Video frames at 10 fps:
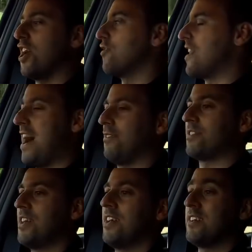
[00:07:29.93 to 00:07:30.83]
at around
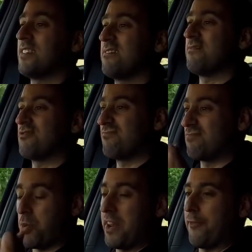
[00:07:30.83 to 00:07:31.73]

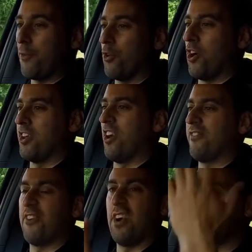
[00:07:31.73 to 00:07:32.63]

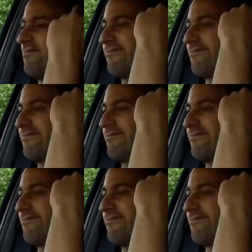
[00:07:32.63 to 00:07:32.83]
24,995,